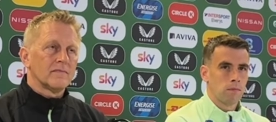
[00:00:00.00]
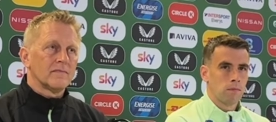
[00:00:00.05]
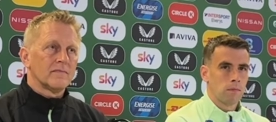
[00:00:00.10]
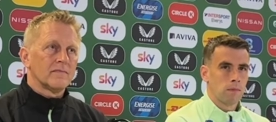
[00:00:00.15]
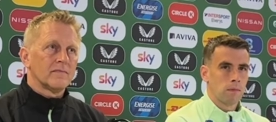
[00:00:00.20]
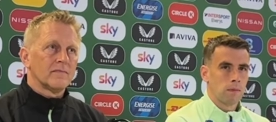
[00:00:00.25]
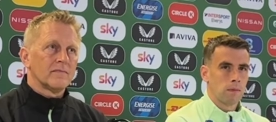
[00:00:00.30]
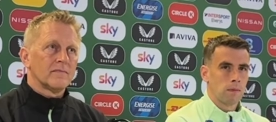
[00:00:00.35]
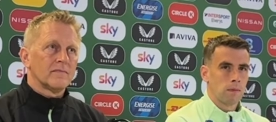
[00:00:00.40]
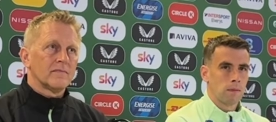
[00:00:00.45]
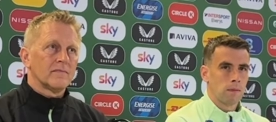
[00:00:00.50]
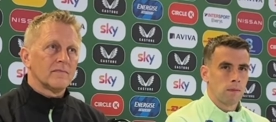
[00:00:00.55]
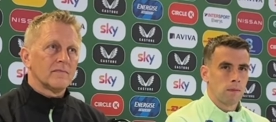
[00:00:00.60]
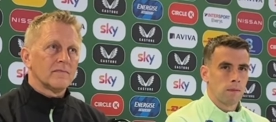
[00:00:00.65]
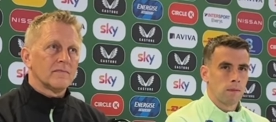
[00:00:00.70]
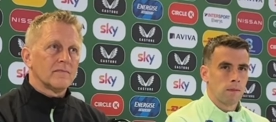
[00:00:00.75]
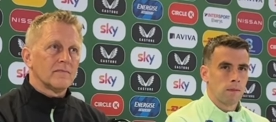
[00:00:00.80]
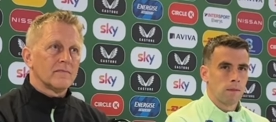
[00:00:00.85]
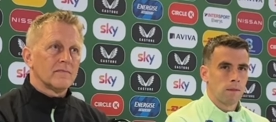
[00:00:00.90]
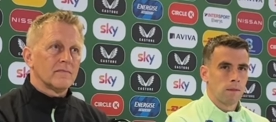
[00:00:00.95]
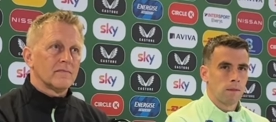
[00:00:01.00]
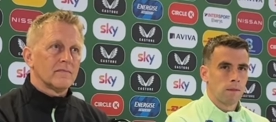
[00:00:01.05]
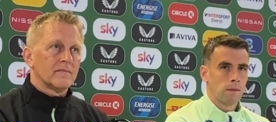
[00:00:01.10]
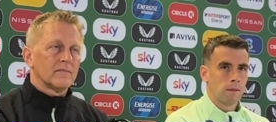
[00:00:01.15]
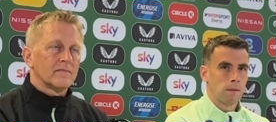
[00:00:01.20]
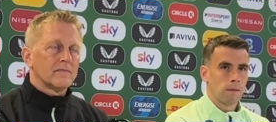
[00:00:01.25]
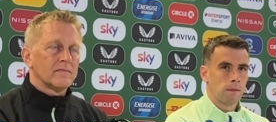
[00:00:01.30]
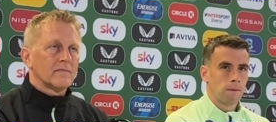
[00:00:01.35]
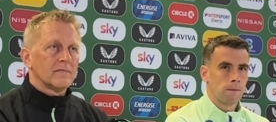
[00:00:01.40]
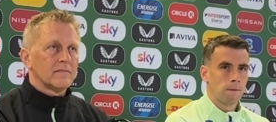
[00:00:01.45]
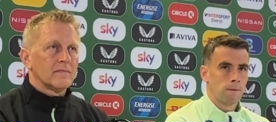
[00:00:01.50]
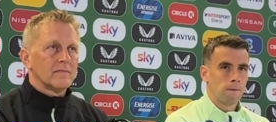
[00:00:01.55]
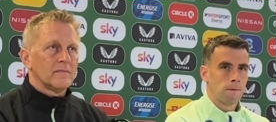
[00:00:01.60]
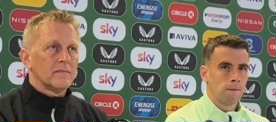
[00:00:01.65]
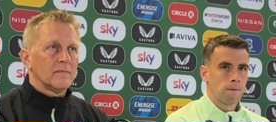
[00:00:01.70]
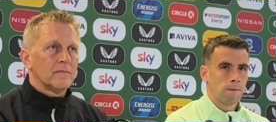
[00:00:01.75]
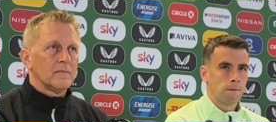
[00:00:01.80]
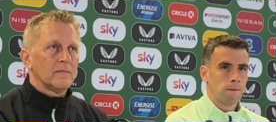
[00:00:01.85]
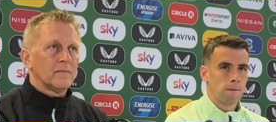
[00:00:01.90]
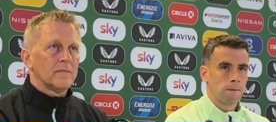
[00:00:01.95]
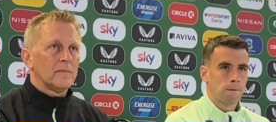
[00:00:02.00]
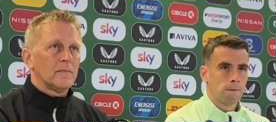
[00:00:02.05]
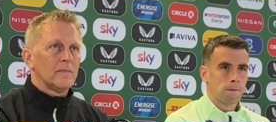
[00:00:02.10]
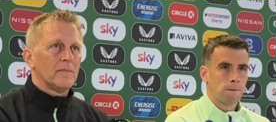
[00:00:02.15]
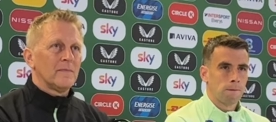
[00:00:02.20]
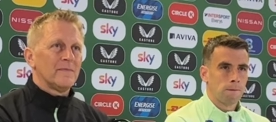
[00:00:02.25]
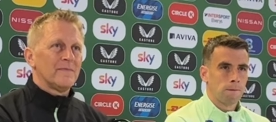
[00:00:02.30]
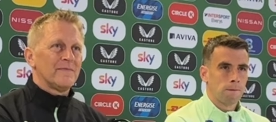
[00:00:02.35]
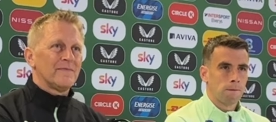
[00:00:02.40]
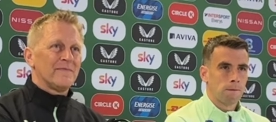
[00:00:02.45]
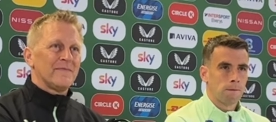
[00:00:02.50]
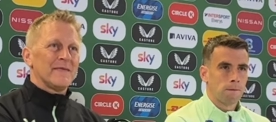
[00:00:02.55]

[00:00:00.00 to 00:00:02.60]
[no speech]